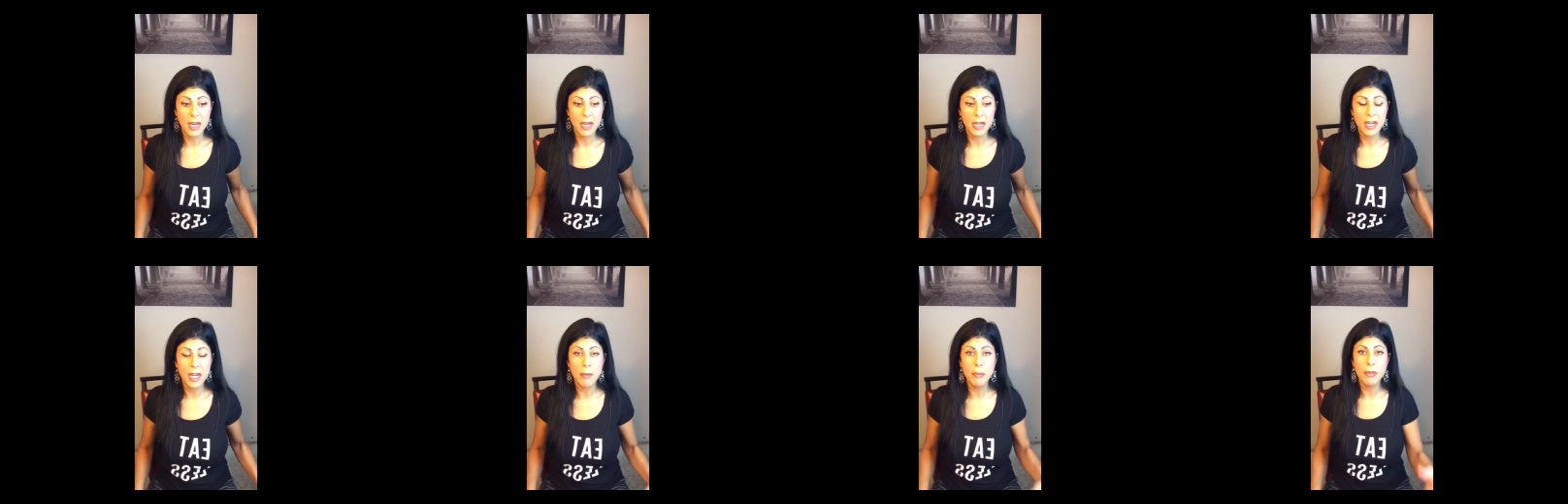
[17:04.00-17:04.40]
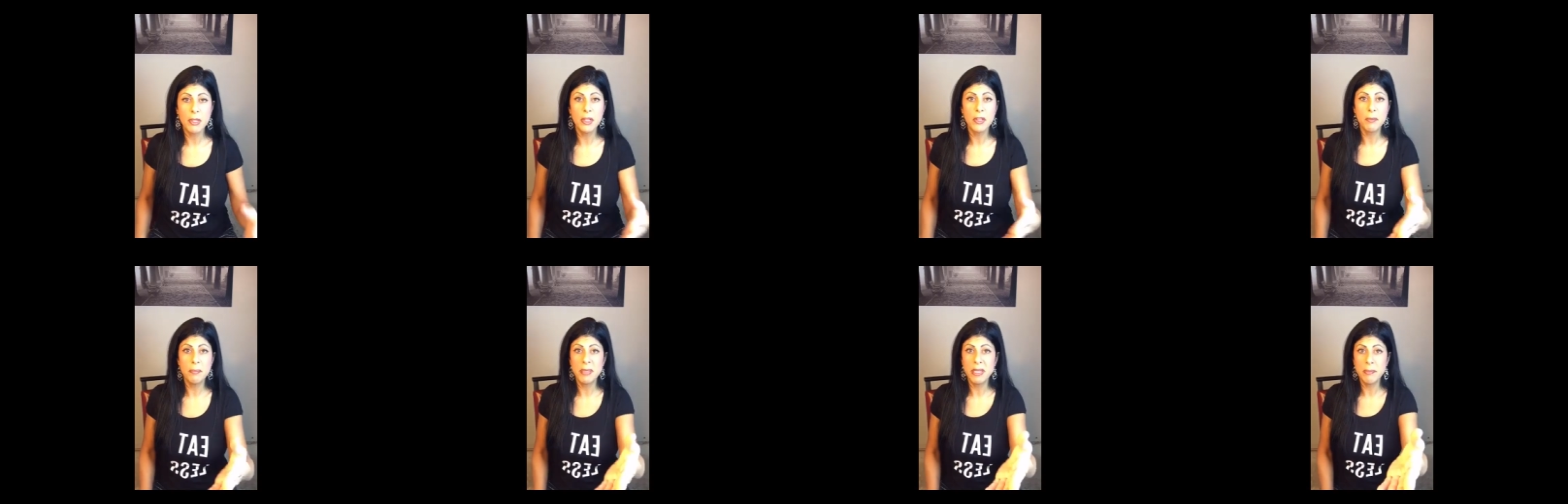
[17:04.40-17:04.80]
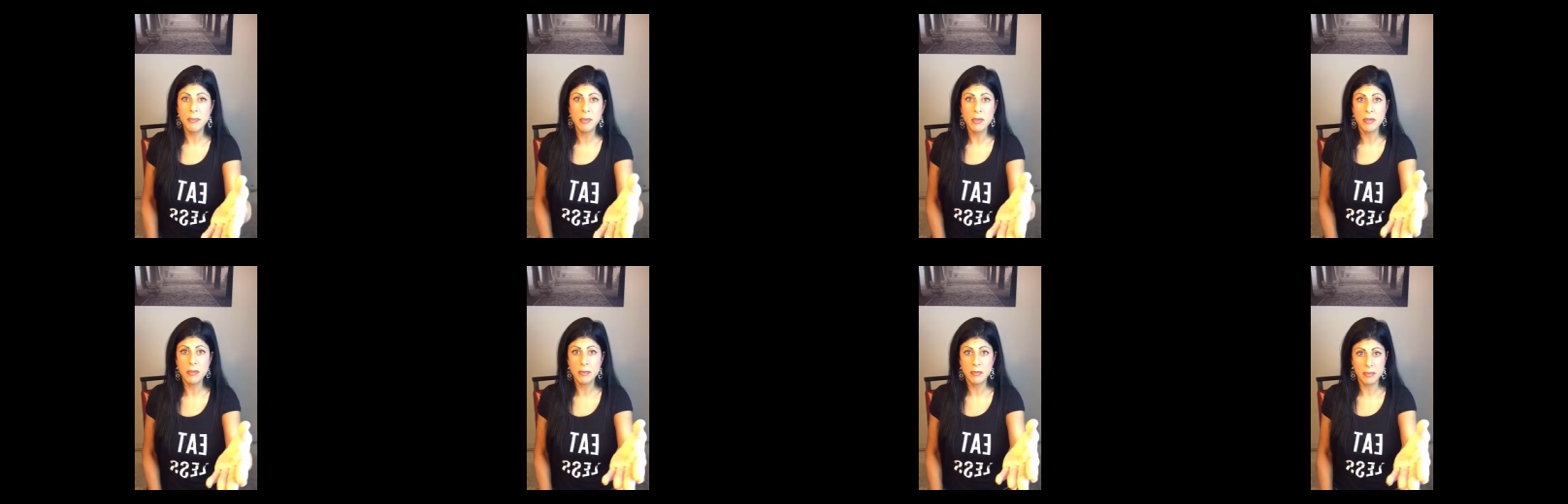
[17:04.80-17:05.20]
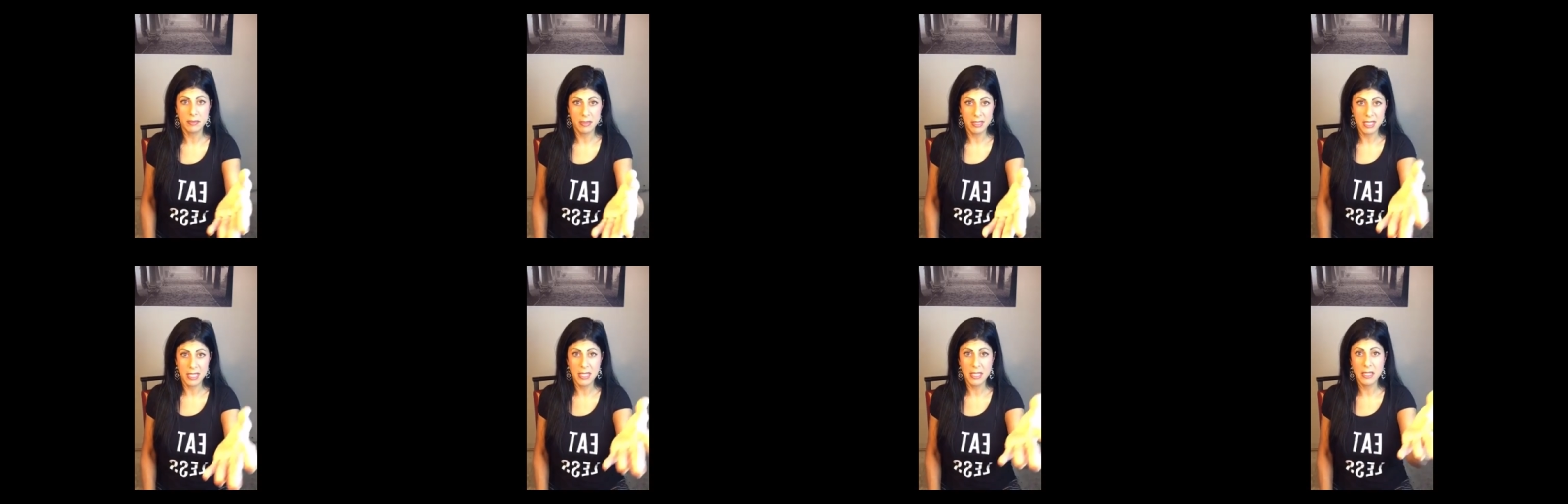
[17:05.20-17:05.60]
couple other people
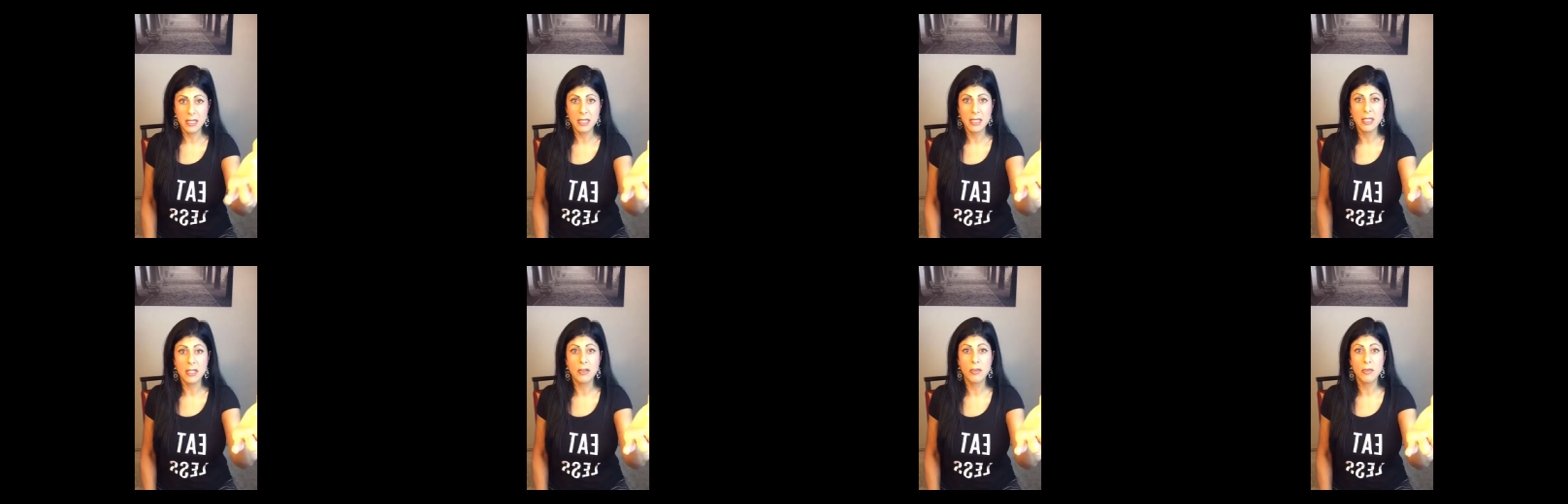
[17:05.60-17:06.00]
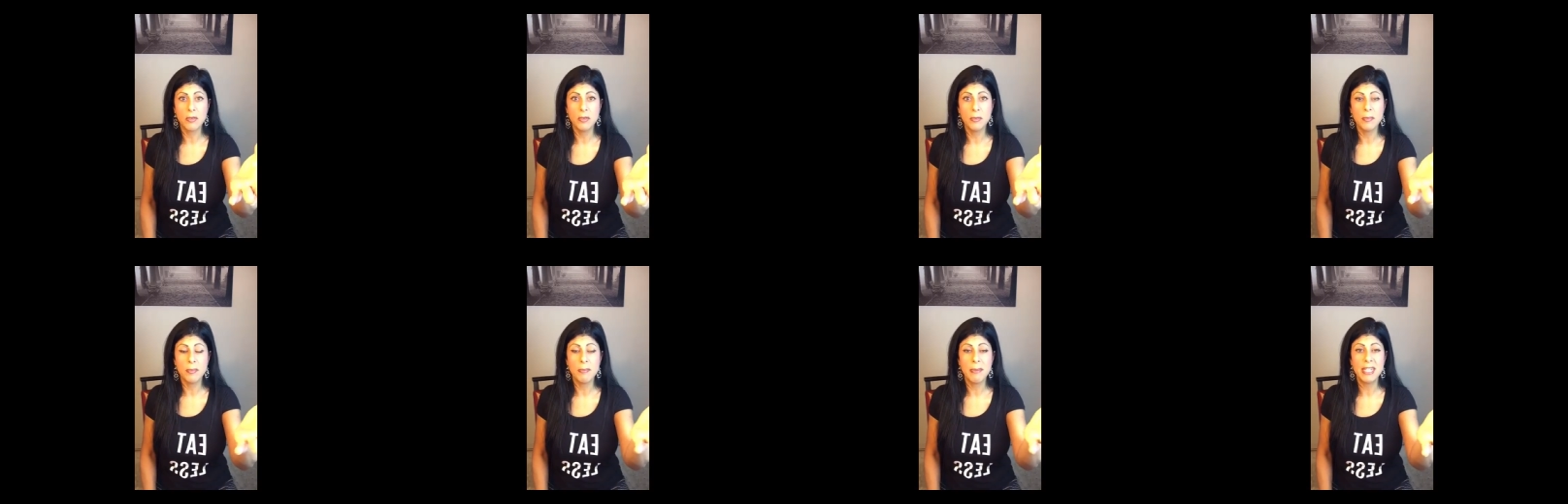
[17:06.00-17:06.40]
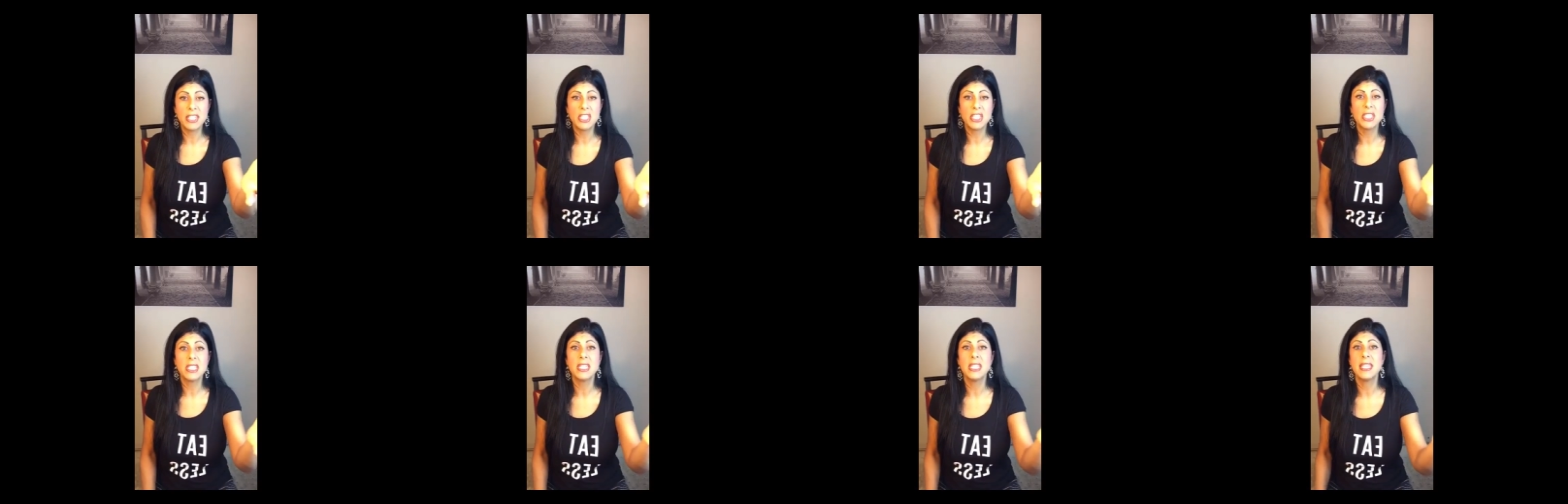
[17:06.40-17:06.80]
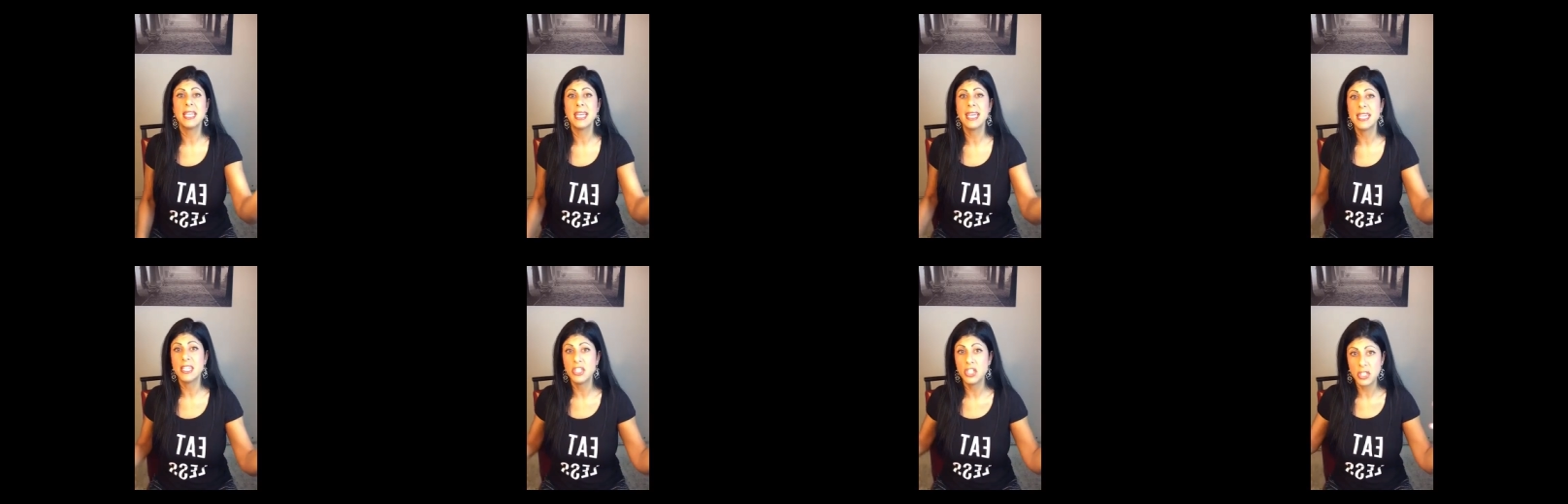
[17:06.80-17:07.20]
in the group mentioned that they
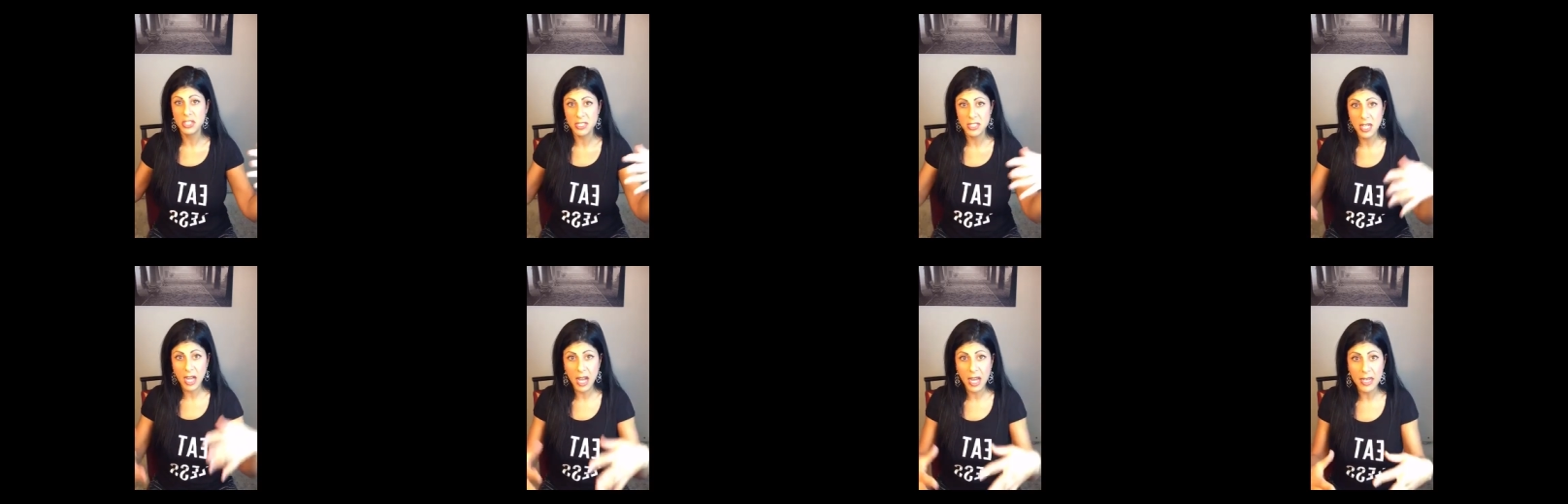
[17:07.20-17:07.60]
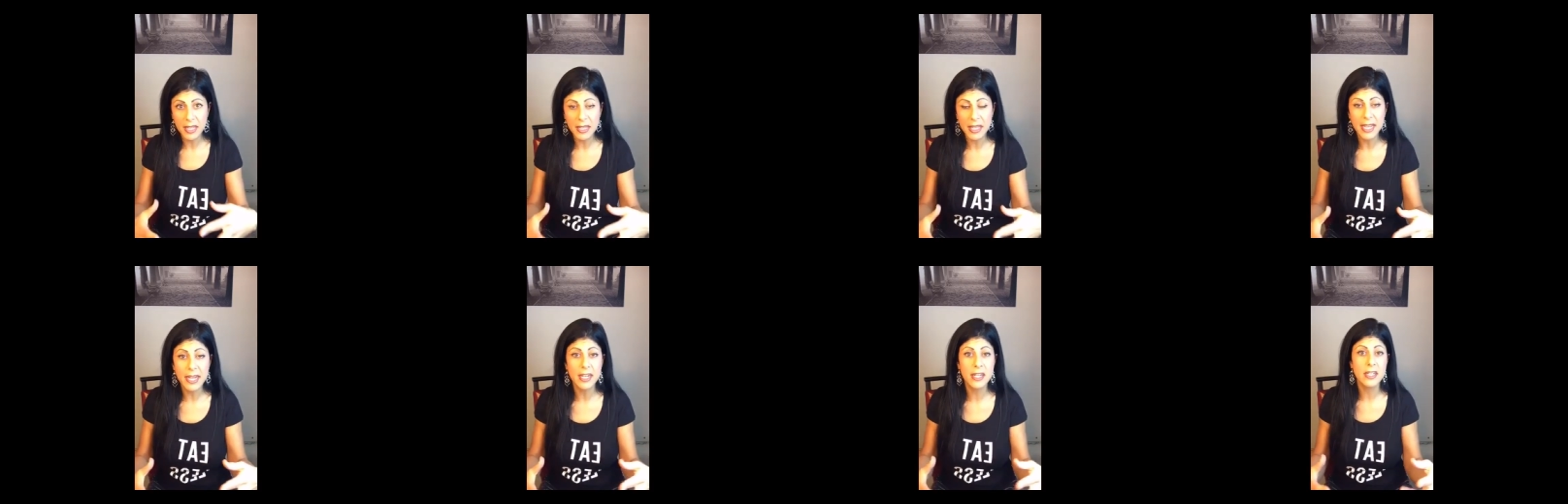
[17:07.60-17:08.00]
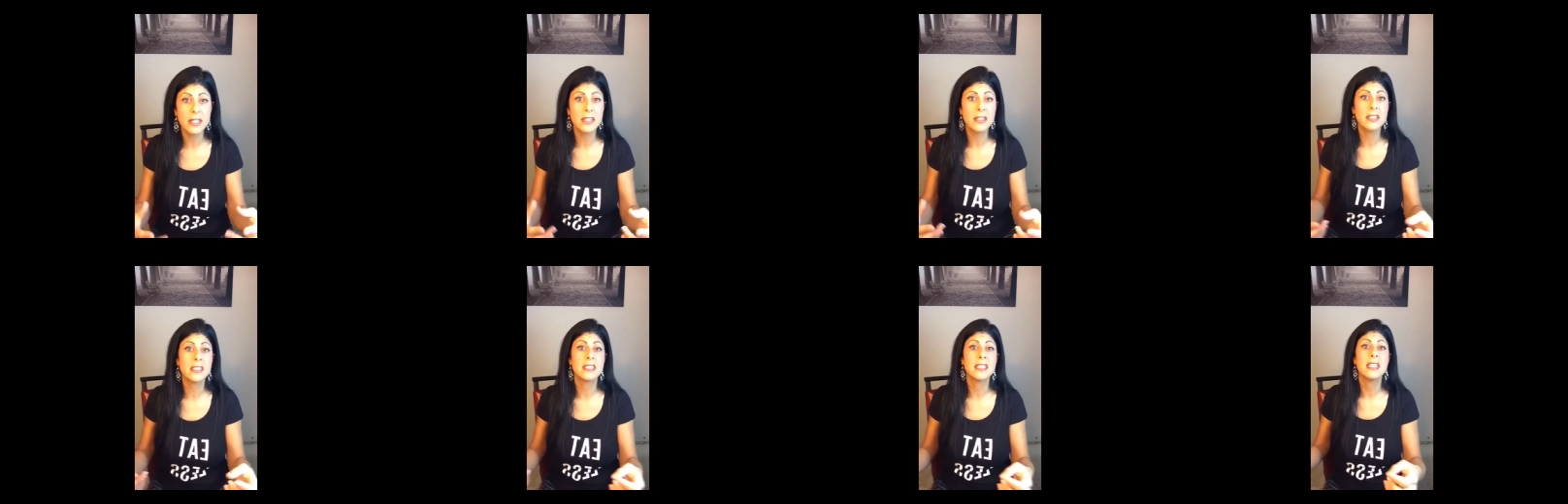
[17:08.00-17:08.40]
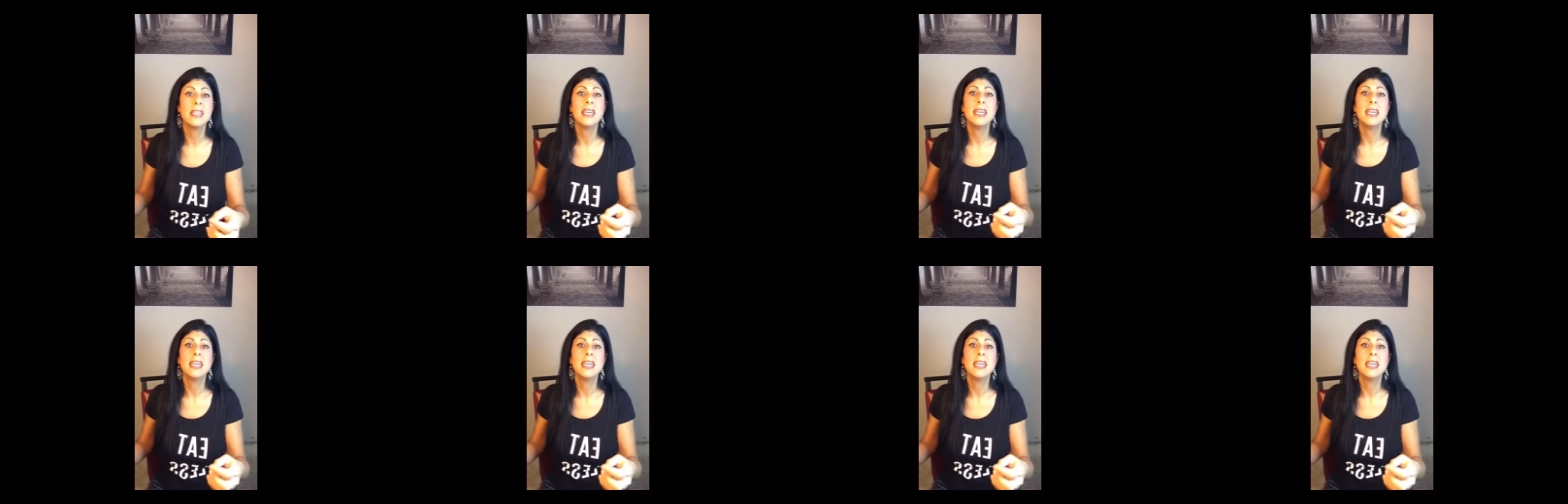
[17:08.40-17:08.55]
had just gotten theirs.